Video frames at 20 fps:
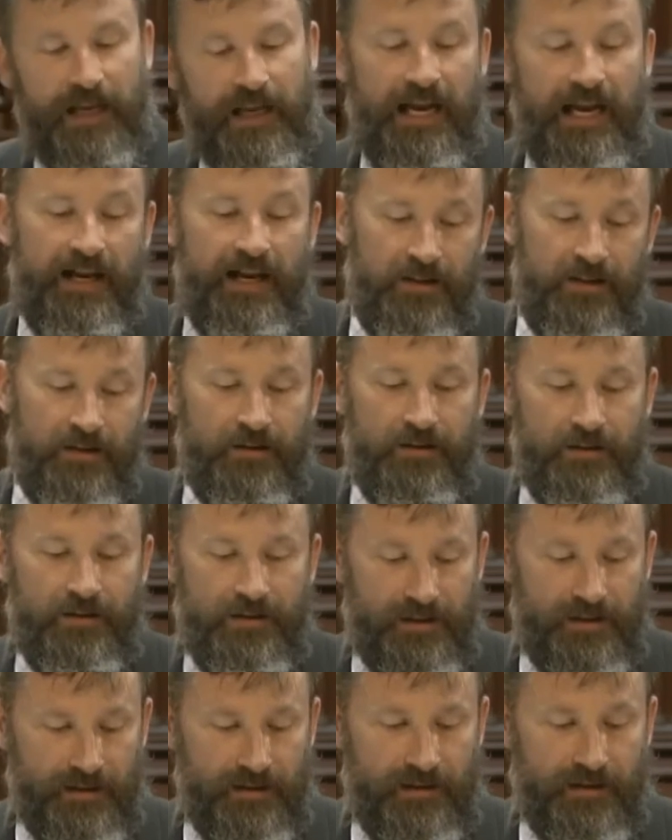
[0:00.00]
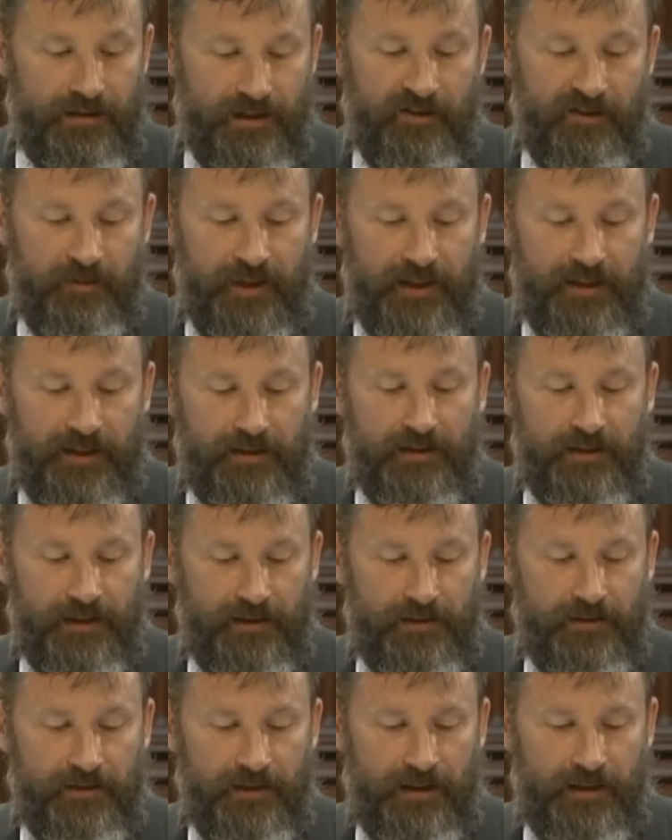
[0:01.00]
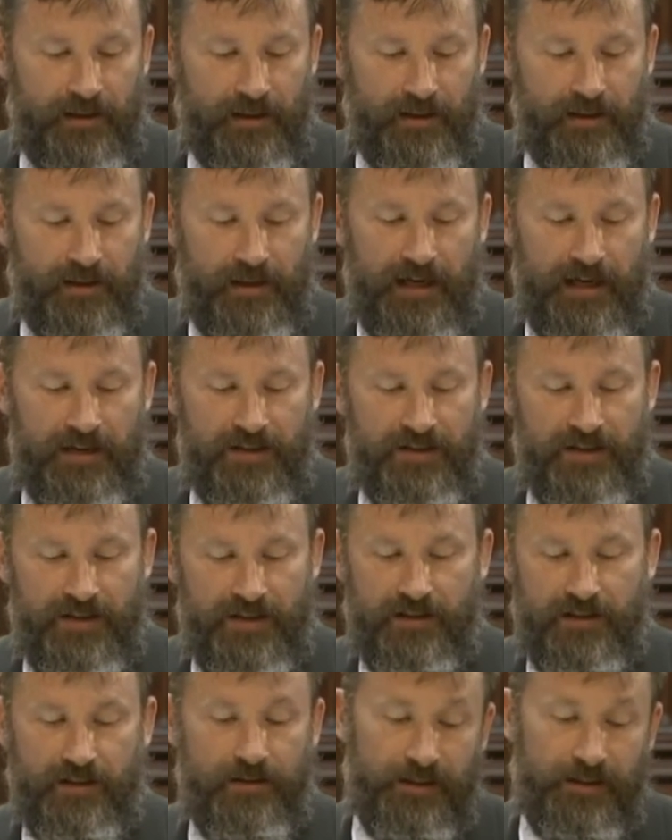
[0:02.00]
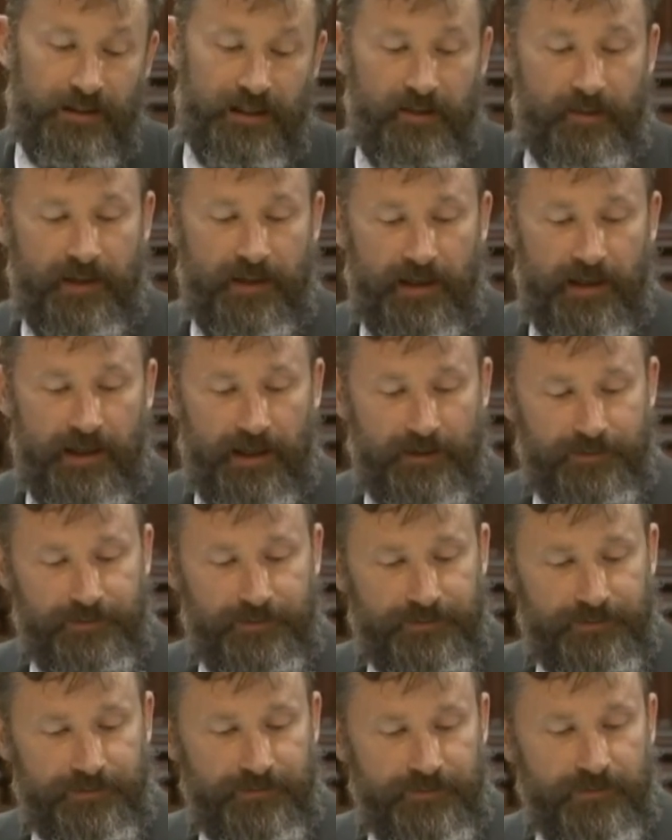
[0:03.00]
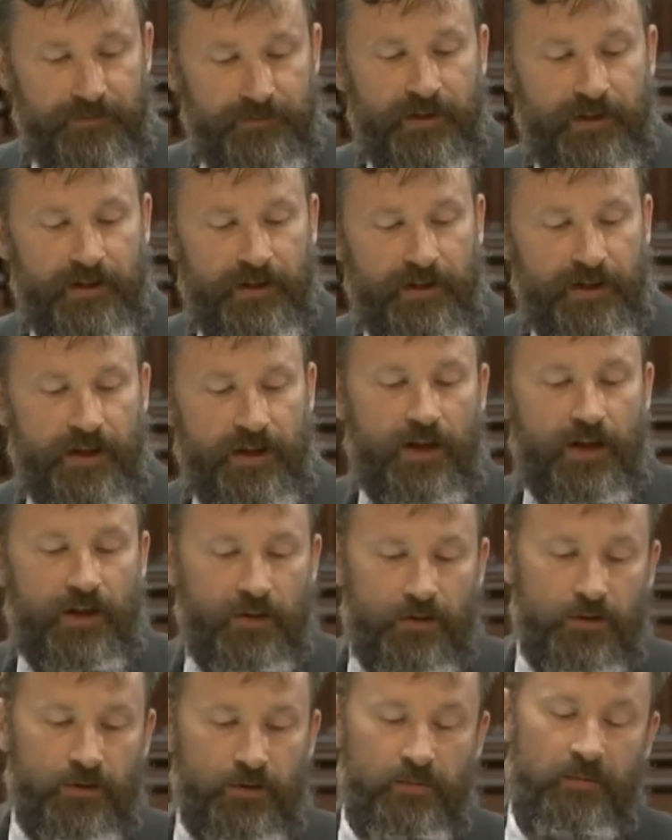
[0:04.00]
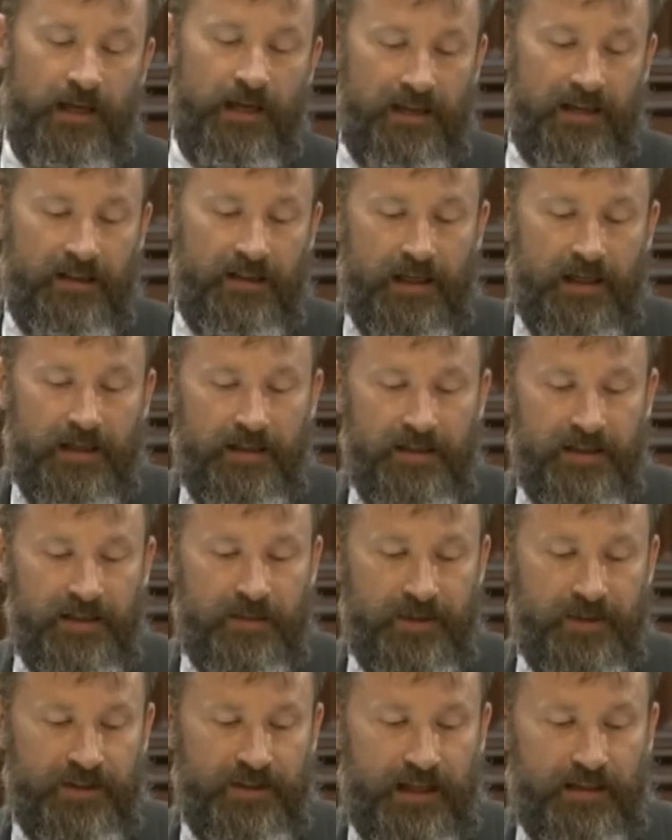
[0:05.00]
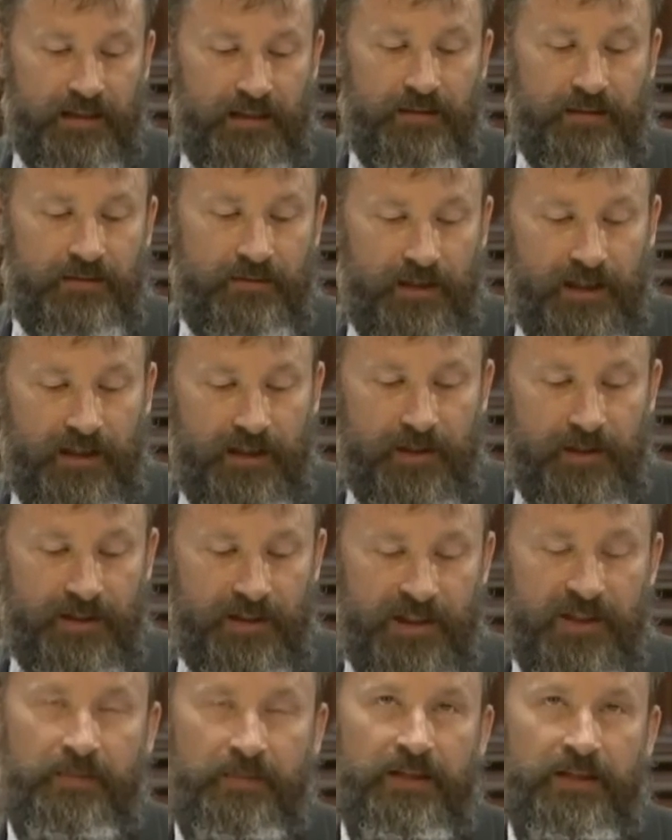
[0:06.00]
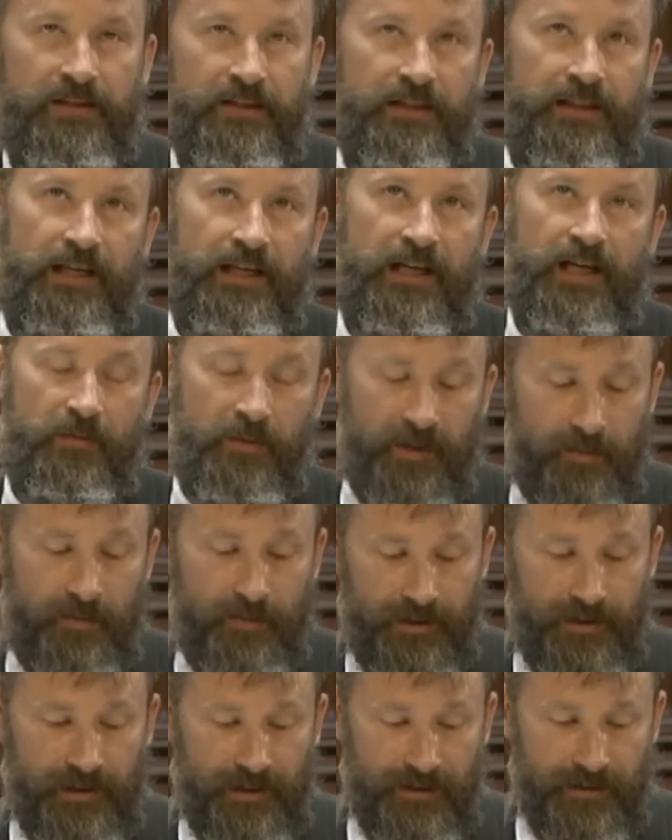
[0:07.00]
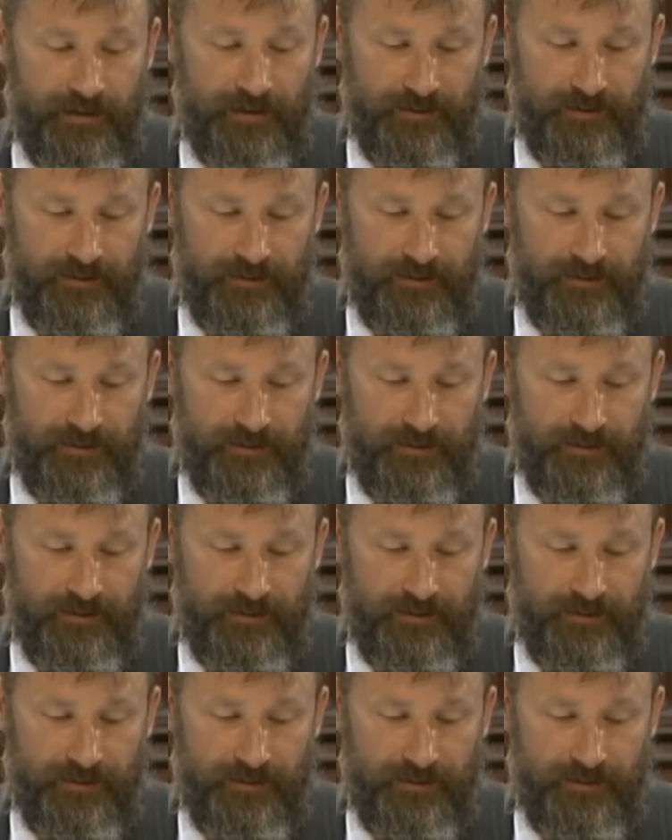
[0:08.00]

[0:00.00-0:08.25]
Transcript: and all governmental agencies, including EPA. Your mandate is to protect the environment, especially the air we breathe.